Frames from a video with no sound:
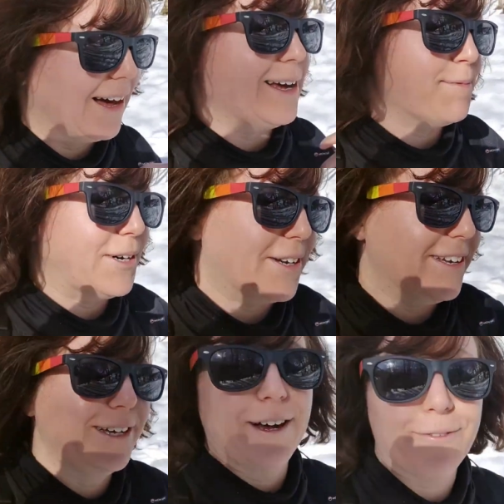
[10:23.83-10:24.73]
I am
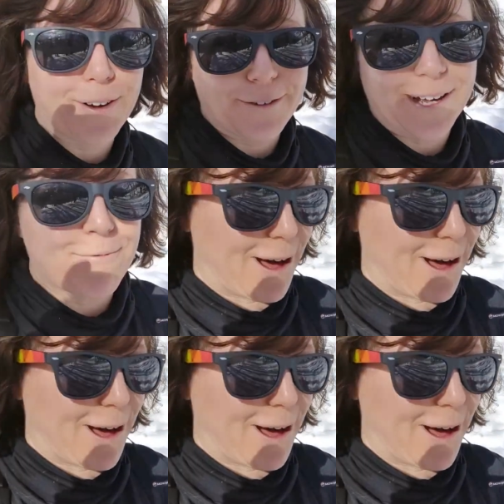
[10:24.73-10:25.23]
on a very